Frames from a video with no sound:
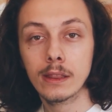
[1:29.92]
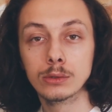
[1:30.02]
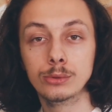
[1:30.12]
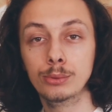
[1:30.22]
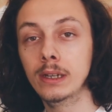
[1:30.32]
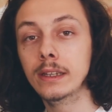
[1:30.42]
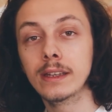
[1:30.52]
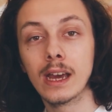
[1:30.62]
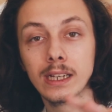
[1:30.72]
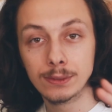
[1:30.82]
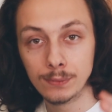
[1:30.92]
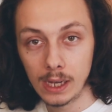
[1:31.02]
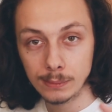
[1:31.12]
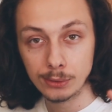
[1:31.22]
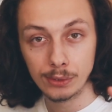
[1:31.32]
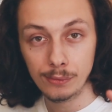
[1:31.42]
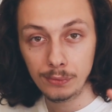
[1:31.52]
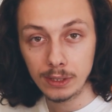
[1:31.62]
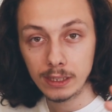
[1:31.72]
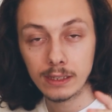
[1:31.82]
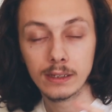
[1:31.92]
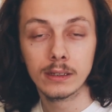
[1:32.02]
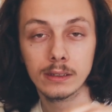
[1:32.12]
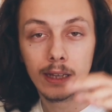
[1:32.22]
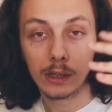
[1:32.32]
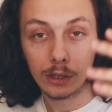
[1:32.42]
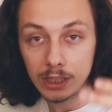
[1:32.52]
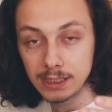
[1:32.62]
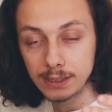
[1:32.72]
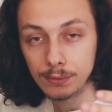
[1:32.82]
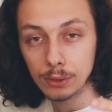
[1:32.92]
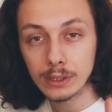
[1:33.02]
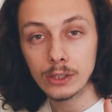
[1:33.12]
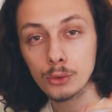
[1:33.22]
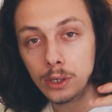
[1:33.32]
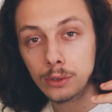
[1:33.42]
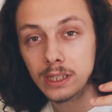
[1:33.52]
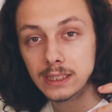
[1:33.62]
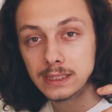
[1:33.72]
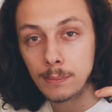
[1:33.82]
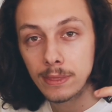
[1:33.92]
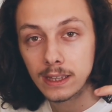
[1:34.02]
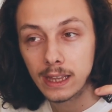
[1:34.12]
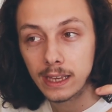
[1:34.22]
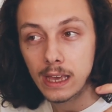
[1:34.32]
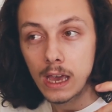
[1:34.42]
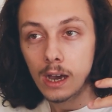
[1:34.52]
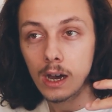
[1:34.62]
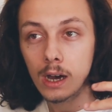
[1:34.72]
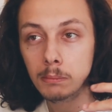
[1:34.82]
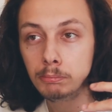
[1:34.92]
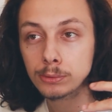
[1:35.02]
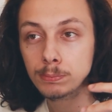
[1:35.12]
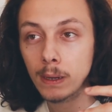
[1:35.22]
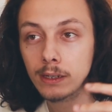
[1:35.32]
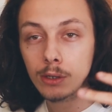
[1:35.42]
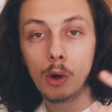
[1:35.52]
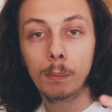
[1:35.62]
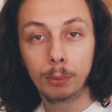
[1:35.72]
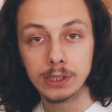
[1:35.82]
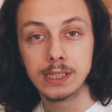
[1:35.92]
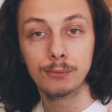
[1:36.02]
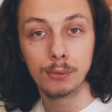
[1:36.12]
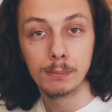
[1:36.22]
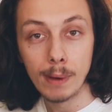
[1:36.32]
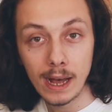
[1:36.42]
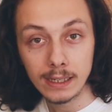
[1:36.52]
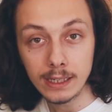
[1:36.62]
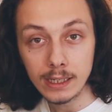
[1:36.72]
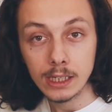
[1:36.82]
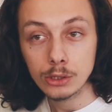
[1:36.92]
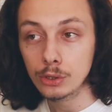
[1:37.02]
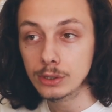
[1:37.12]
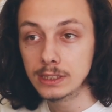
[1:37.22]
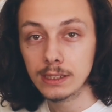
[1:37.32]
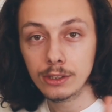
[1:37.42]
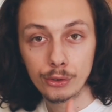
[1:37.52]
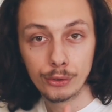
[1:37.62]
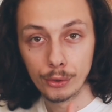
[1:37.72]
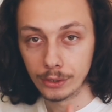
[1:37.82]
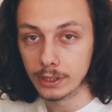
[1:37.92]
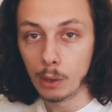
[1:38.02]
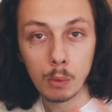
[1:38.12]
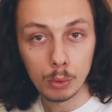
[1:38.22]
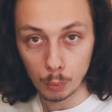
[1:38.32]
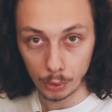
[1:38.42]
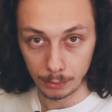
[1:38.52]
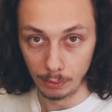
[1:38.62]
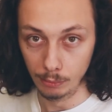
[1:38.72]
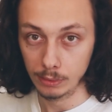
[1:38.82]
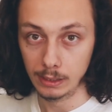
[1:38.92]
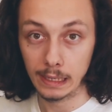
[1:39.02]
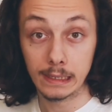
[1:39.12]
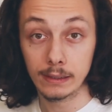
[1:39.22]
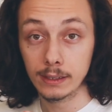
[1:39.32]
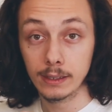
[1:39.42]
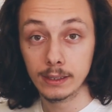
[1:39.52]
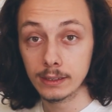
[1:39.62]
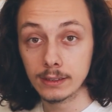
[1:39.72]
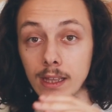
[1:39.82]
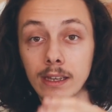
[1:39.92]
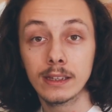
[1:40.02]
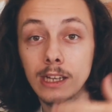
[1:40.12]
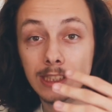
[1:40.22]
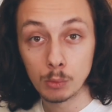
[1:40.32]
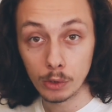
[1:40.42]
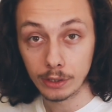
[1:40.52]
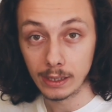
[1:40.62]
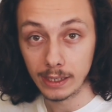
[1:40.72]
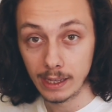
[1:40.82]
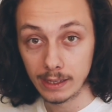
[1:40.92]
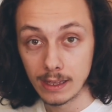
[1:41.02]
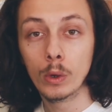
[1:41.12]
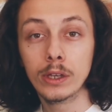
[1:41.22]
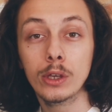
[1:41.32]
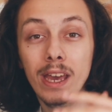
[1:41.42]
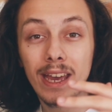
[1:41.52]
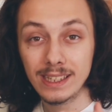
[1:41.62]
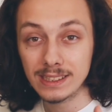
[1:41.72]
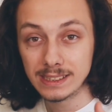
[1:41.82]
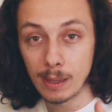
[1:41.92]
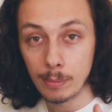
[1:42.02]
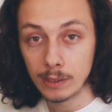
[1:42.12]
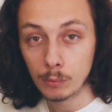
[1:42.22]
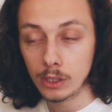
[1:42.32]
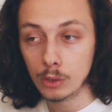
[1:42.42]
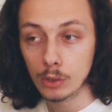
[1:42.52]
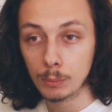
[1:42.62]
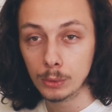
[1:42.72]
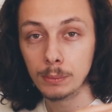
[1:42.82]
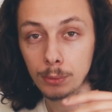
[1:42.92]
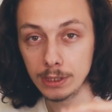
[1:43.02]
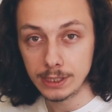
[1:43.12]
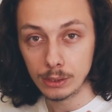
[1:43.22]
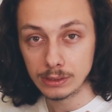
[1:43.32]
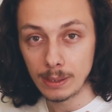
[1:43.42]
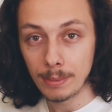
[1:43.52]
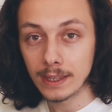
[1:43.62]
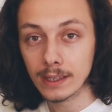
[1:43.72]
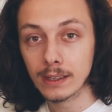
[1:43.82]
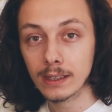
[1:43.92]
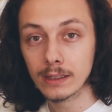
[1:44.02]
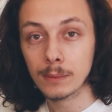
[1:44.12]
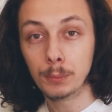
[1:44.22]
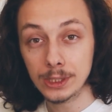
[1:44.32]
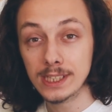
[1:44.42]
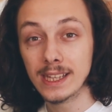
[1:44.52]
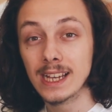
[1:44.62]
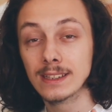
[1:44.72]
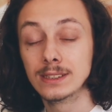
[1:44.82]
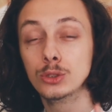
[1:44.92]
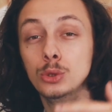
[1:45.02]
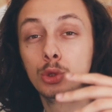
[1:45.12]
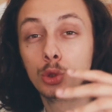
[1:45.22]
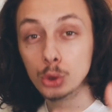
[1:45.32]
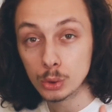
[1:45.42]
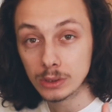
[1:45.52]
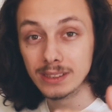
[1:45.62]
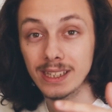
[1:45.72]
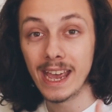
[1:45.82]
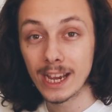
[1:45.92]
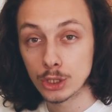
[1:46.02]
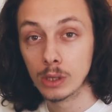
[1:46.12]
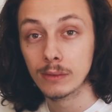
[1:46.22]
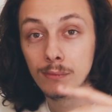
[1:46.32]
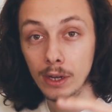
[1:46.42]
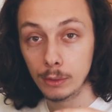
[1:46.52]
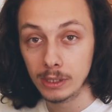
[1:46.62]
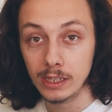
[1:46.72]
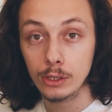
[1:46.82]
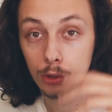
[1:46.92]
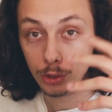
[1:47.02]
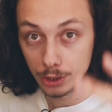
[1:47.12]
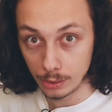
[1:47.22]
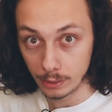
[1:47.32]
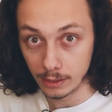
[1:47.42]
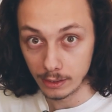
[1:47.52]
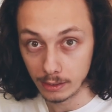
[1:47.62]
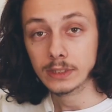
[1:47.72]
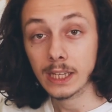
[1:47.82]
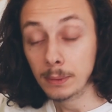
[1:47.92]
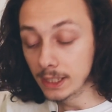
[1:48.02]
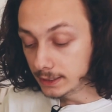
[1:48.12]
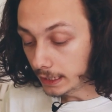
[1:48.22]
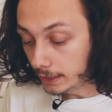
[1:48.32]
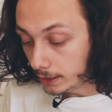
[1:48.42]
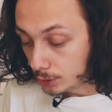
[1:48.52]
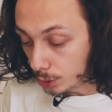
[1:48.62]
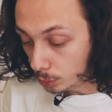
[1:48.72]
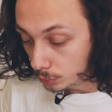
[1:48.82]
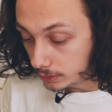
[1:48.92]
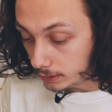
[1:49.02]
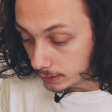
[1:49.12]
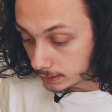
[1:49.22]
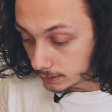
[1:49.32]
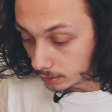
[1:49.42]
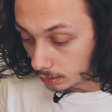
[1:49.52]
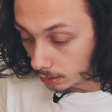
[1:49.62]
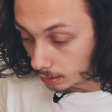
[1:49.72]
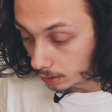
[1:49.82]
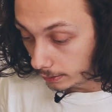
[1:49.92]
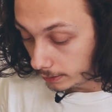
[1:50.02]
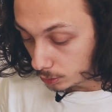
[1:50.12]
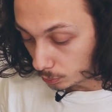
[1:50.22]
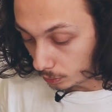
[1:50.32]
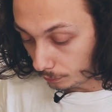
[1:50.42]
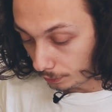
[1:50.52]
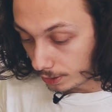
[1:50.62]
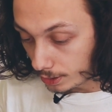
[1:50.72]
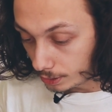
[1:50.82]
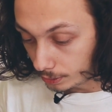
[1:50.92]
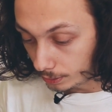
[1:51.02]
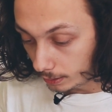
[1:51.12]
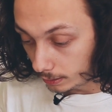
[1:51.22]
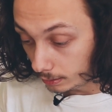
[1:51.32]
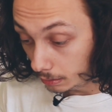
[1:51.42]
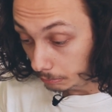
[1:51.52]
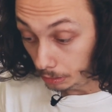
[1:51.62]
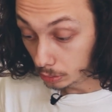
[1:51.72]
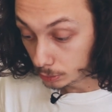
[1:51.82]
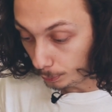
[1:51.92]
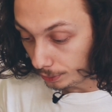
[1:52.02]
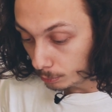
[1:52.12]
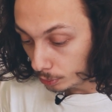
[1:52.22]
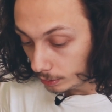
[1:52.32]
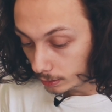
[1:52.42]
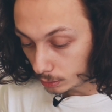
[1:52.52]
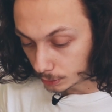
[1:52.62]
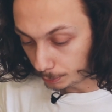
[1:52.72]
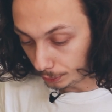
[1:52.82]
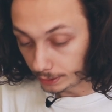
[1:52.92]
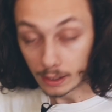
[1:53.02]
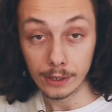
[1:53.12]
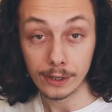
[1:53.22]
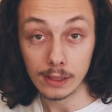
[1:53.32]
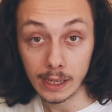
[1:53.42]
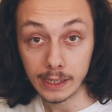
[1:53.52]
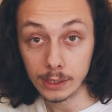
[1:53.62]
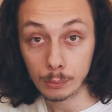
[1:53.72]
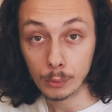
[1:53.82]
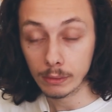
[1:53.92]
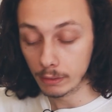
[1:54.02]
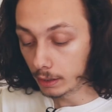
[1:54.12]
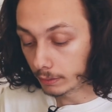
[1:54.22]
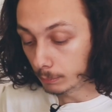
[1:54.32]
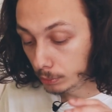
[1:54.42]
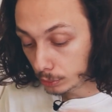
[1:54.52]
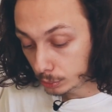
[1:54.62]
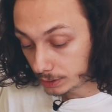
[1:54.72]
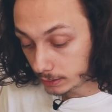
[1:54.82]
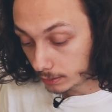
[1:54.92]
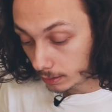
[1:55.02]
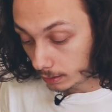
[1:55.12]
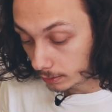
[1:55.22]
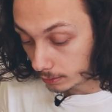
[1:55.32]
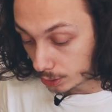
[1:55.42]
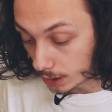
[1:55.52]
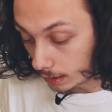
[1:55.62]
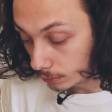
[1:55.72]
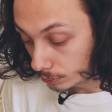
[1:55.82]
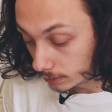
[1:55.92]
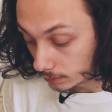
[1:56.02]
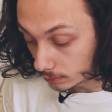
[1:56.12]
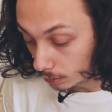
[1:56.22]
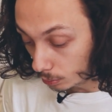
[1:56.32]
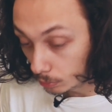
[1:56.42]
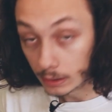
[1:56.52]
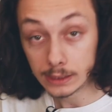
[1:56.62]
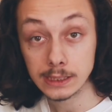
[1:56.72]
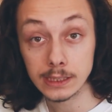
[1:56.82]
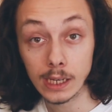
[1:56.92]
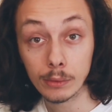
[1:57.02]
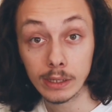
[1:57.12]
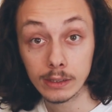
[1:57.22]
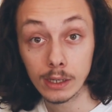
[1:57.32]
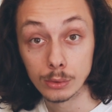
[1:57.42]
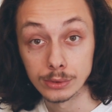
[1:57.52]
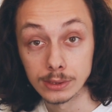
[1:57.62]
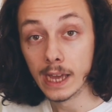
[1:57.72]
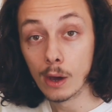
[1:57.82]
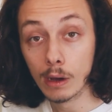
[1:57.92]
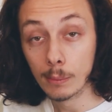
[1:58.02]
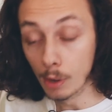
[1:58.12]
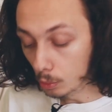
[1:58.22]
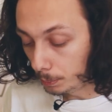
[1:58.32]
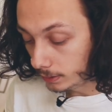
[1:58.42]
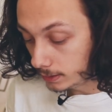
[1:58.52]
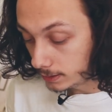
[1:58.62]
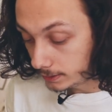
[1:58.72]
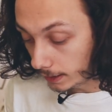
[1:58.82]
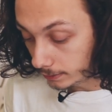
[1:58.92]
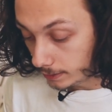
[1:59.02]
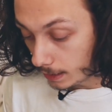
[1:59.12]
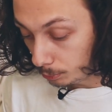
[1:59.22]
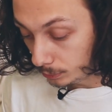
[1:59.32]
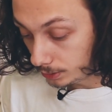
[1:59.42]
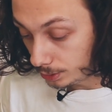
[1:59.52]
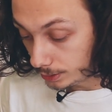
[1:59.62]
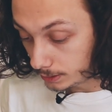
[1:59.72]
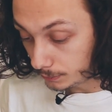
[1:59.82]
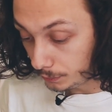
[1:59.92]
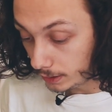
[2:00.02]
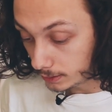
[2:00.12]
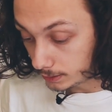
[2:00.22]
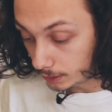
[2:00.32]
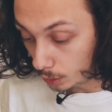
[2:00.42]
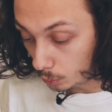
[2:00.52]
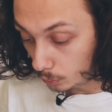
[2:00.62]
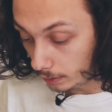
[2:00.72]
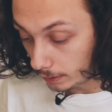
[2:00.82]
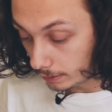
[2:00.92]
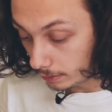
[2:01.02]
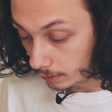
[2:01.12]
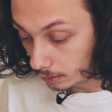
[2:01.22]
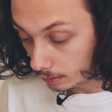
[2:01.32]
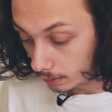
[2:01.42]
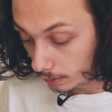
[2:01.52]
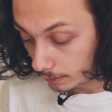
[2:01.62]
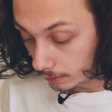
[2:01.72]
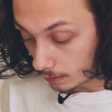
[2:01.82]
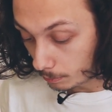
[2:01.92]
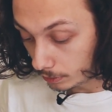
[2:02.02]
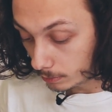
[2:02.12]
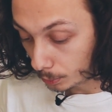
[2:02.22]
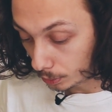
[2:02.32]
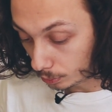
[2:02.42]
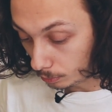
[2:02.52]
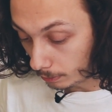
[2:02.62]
really nice vibes on the feed and that cohesive look. They're trying to get something like I don't know, preset from Bali to use it in New York. That won't work, bro. Like it doesn't work like that. When you edit something, when you put a preset on something, the preset has to suit the actual environment that you're shooting in. That being said, I chose this one over here, and it looks pretty moody, looks pretty dark. I like it, with a lot of blues in the shadows. So let's see how that goes. Now I'm gonna open the second app, which is VSCO, and then I'm gonna import all